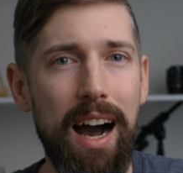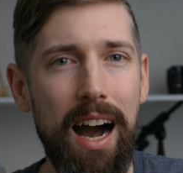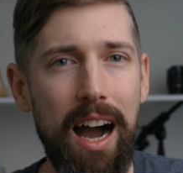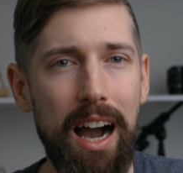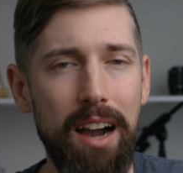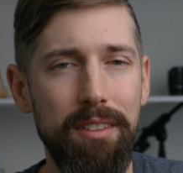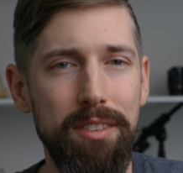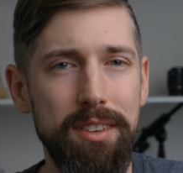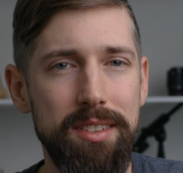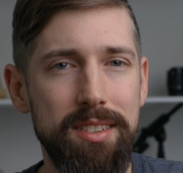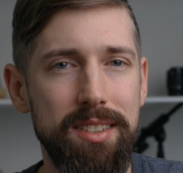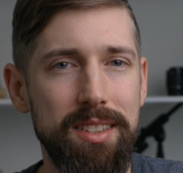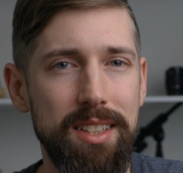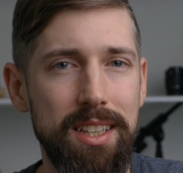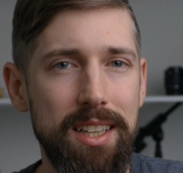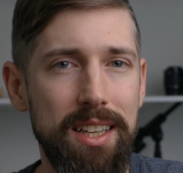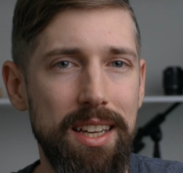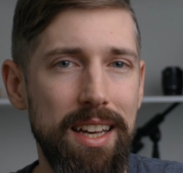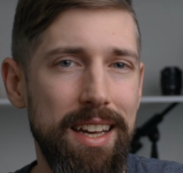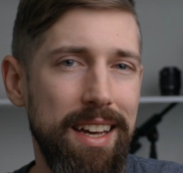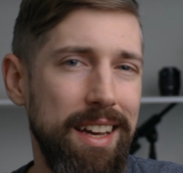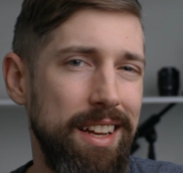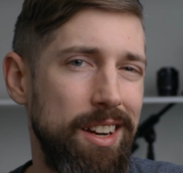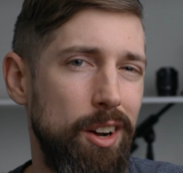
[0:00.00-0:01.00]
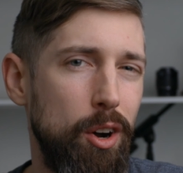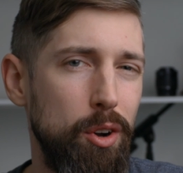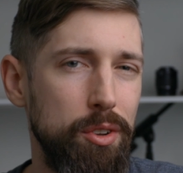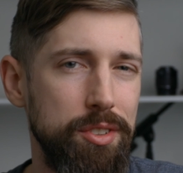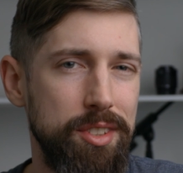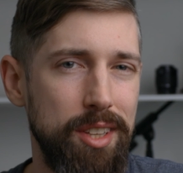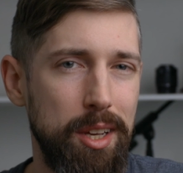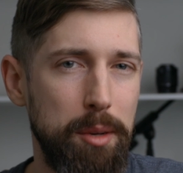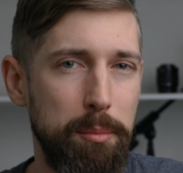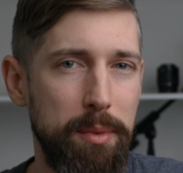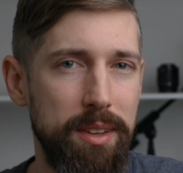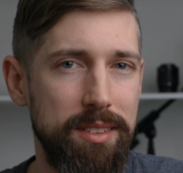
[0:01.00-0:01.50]
Obviously, in a
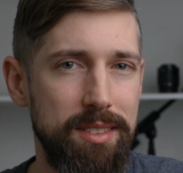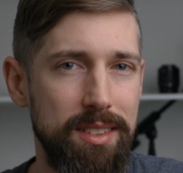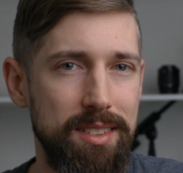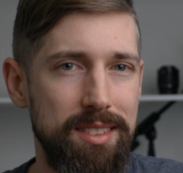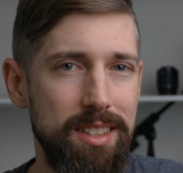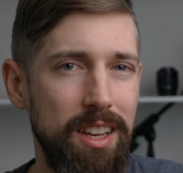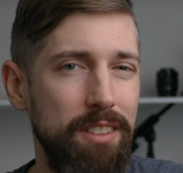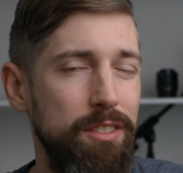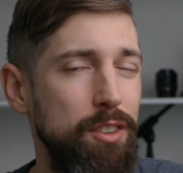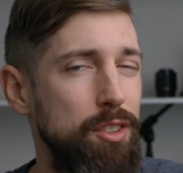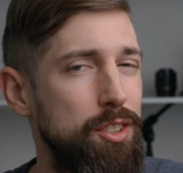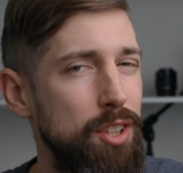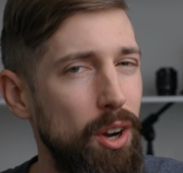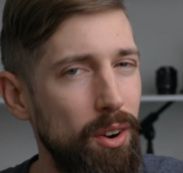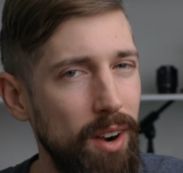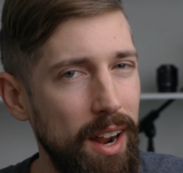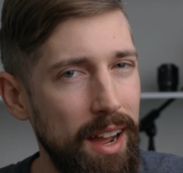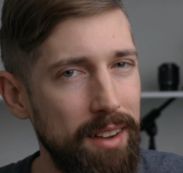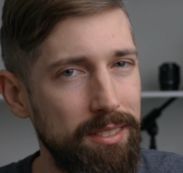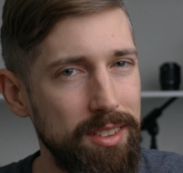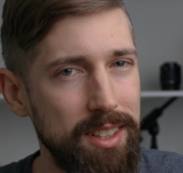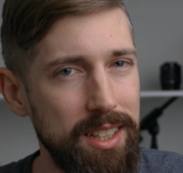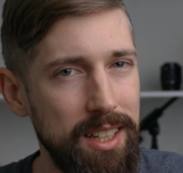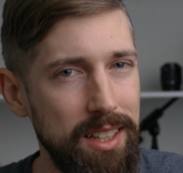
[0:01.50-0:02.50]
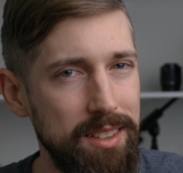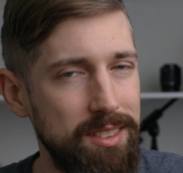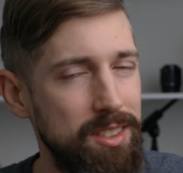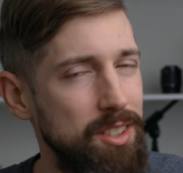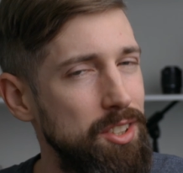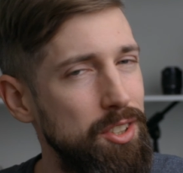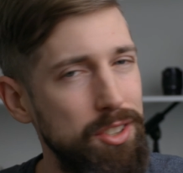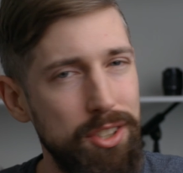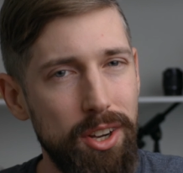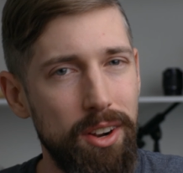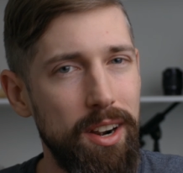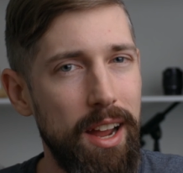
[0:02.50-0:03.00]
wholesaling business, if you don't have leads,
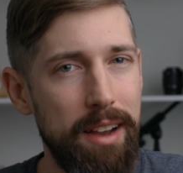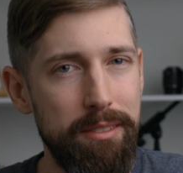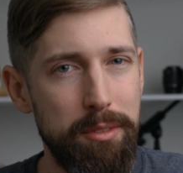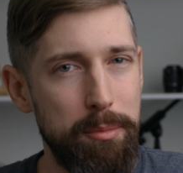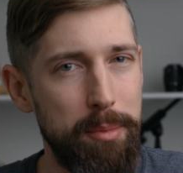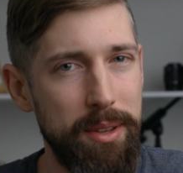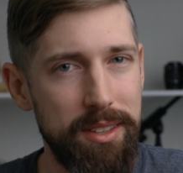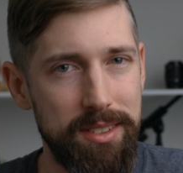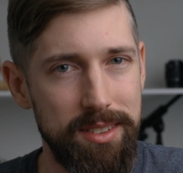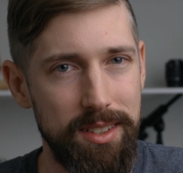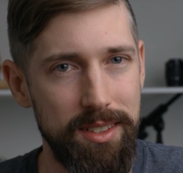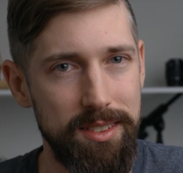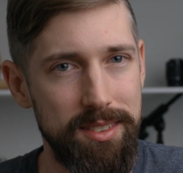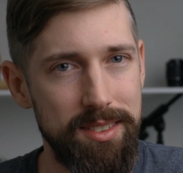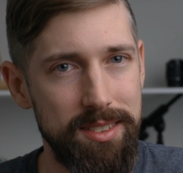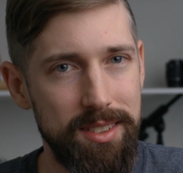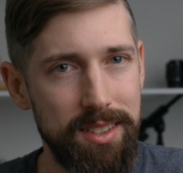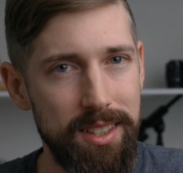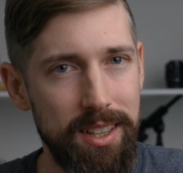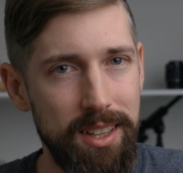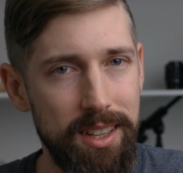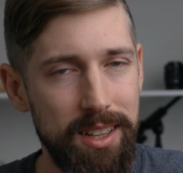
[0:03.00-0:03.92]
you don't have a business.